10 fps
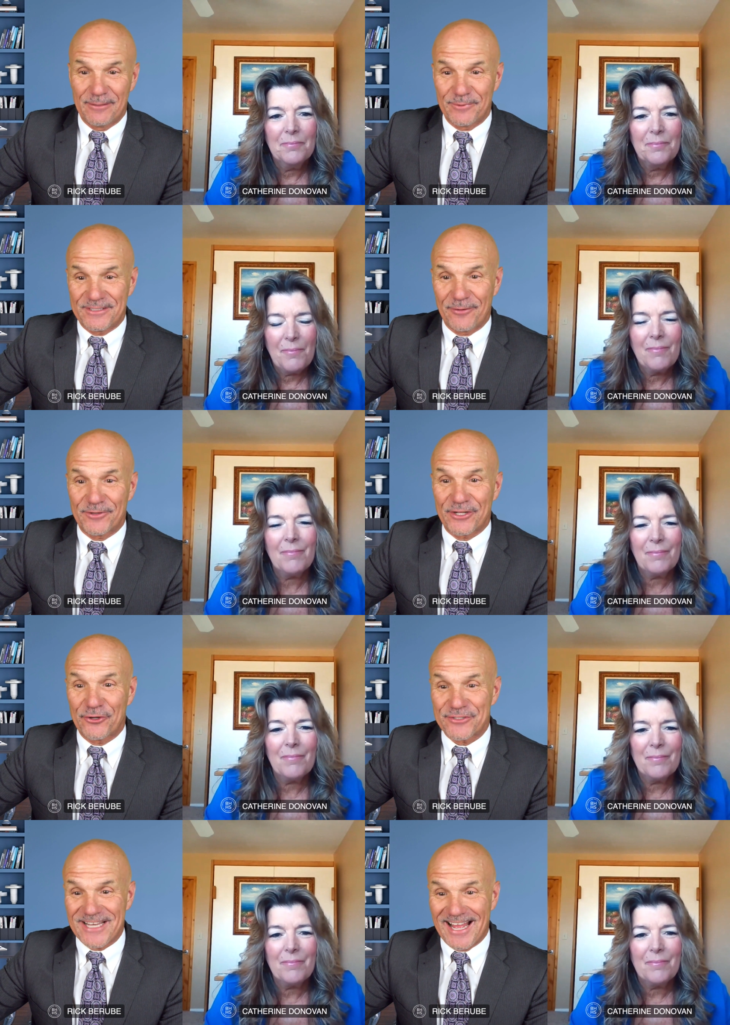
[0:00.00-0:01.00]
Speaker 1: but then when it
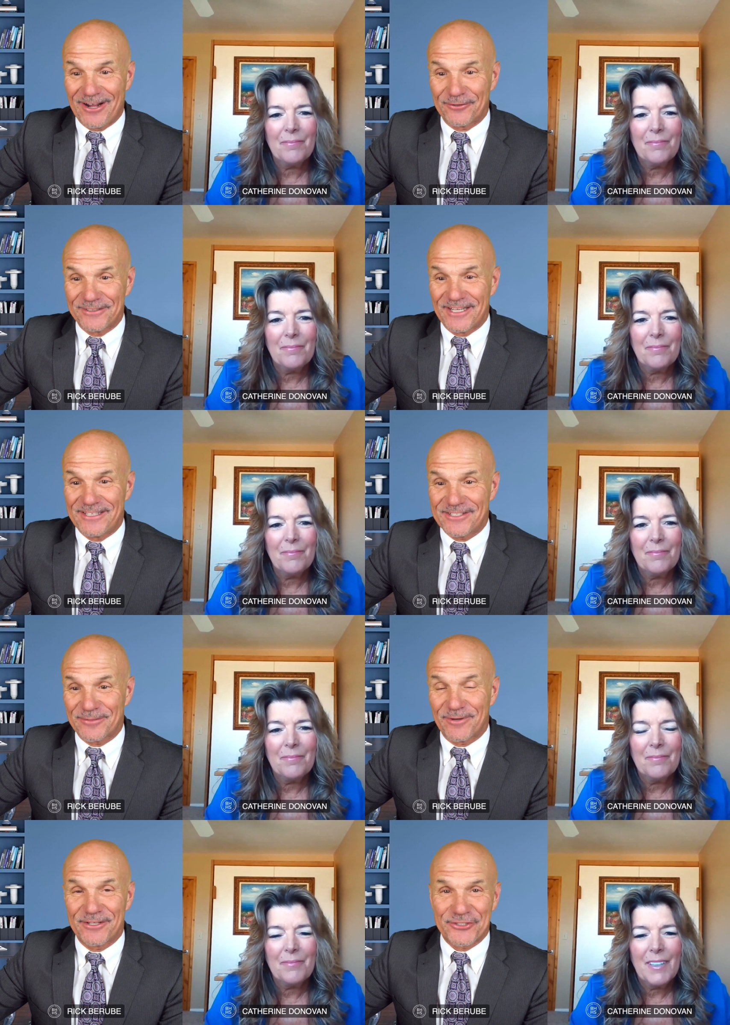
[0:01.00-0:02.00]
goes down and they need
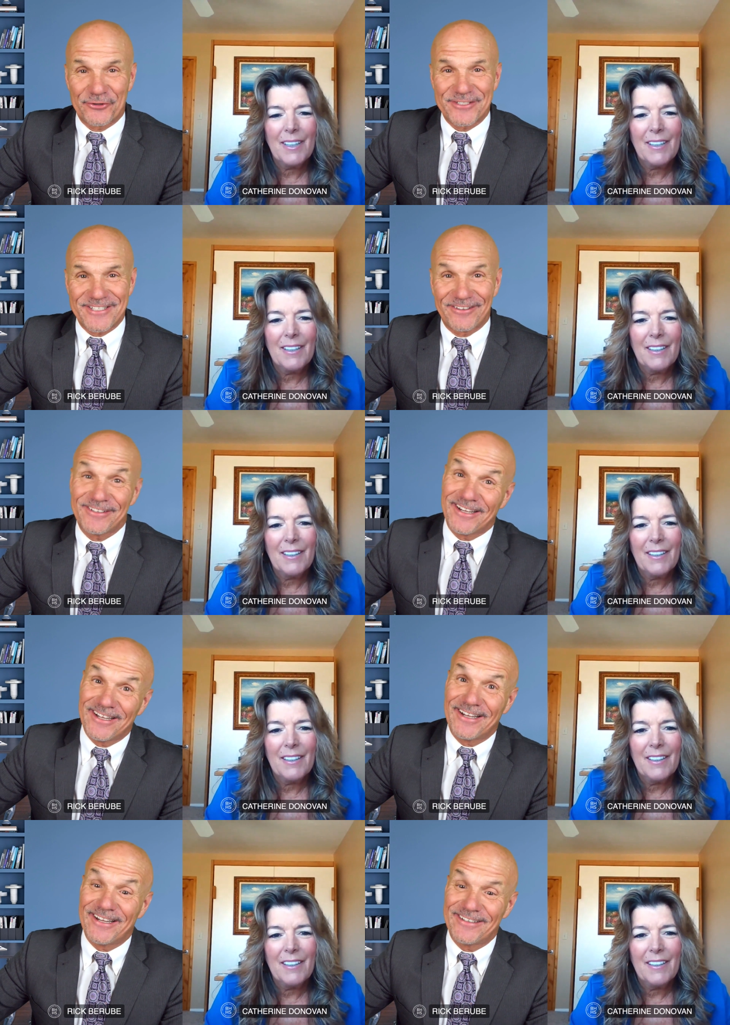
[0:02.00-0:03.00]
somebody to short sale it,
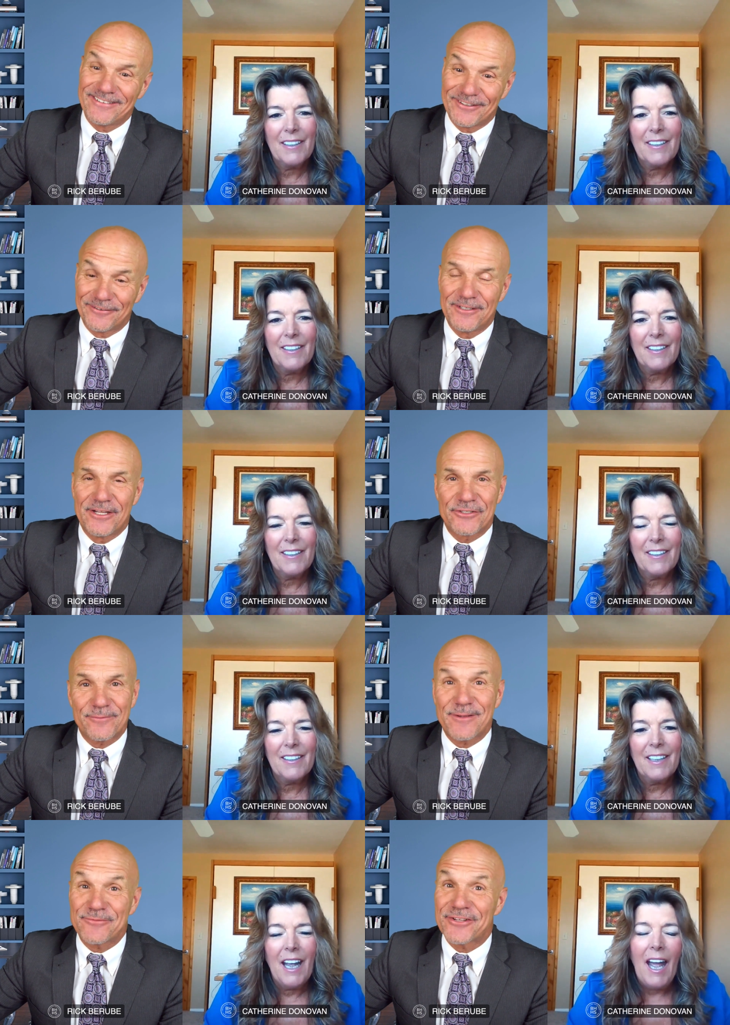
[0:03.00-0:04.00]
uh, you know,
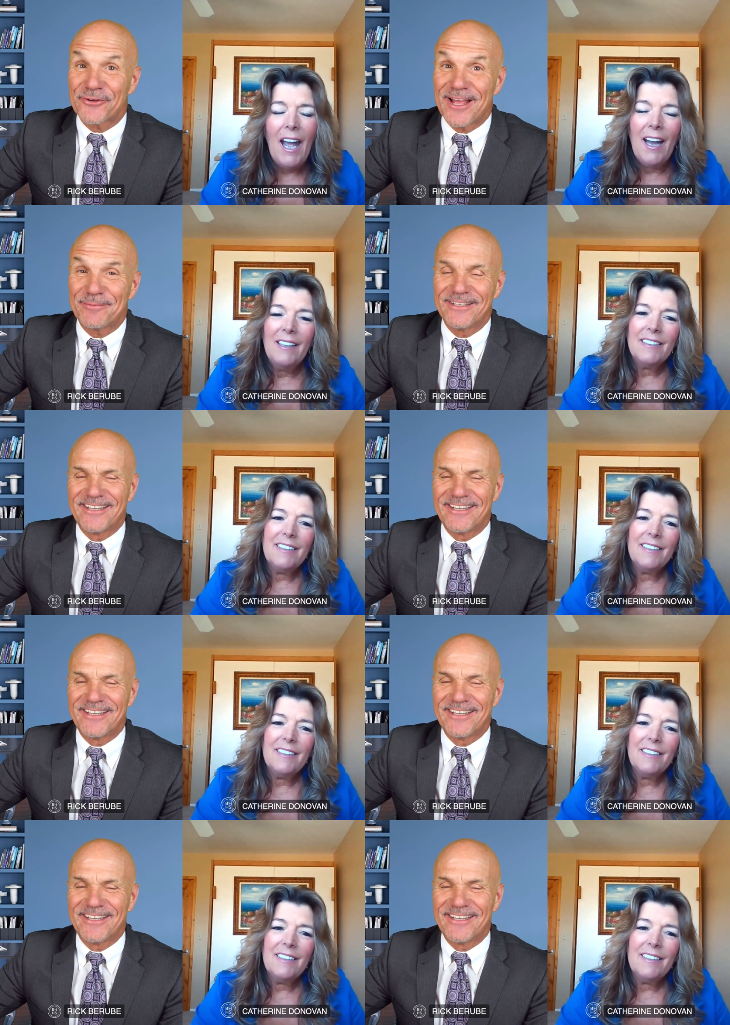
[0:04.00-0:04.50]
sometimes not so happy.